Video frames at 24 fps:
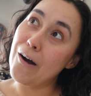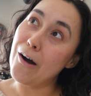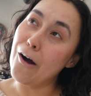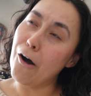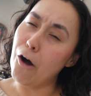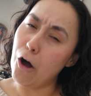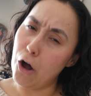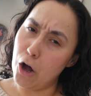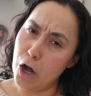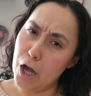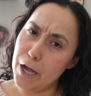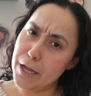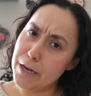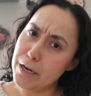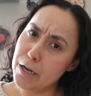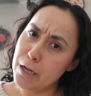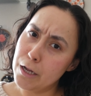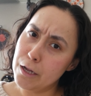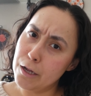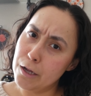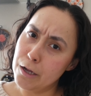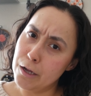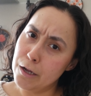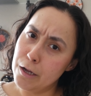on.
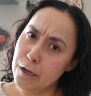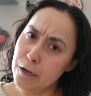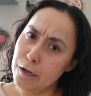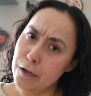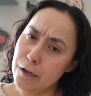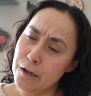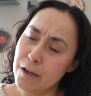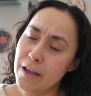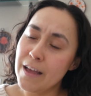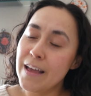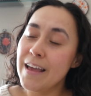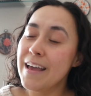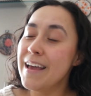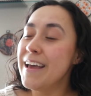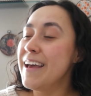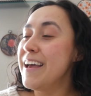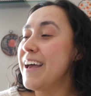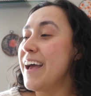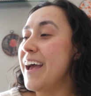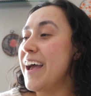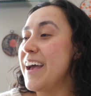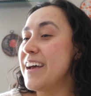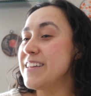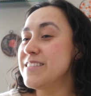
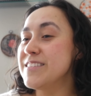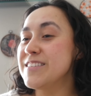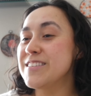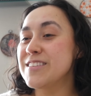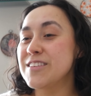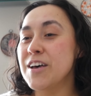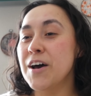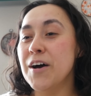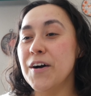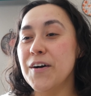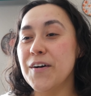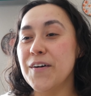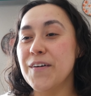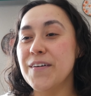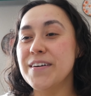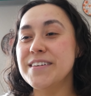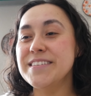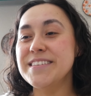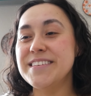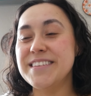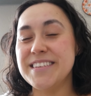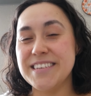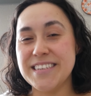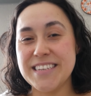And so
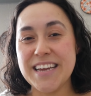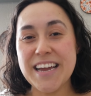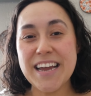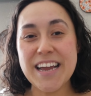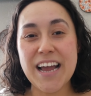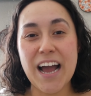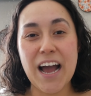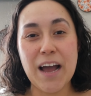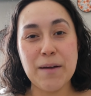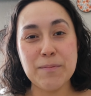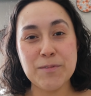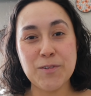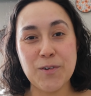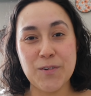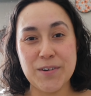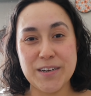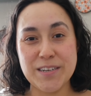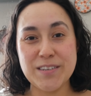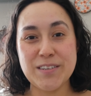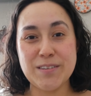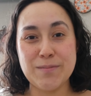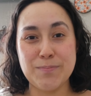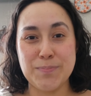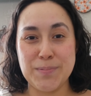today I'm going
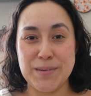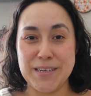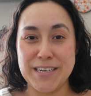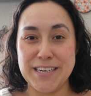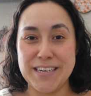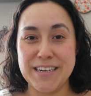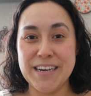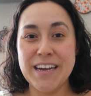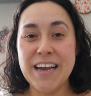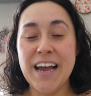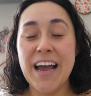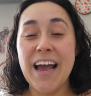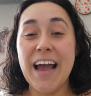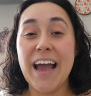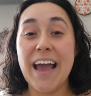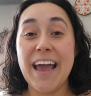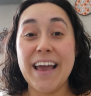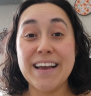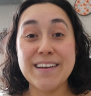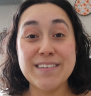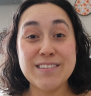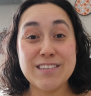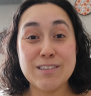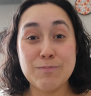to be
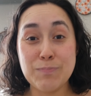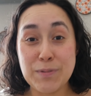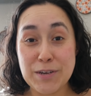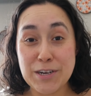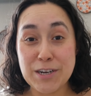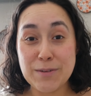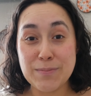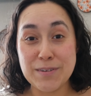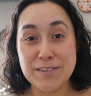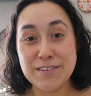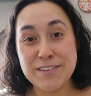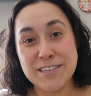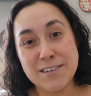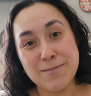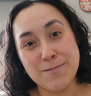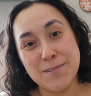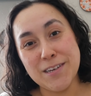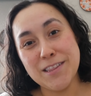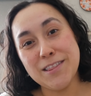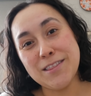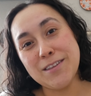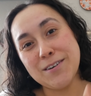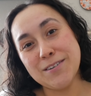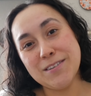experimenting
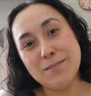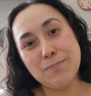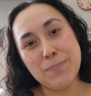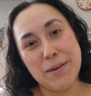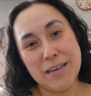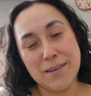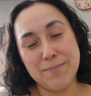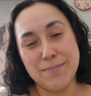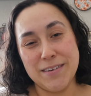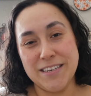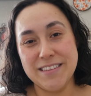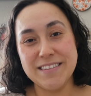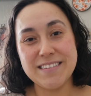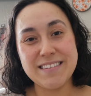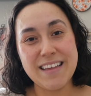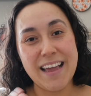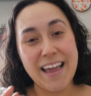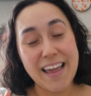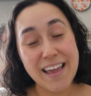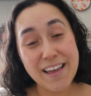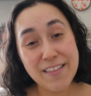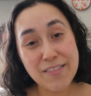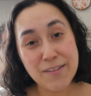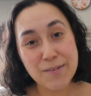with those pigments
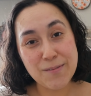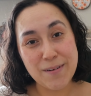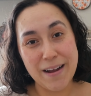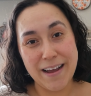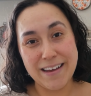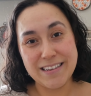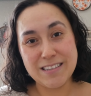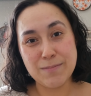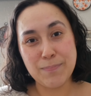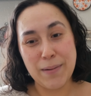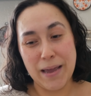and the rice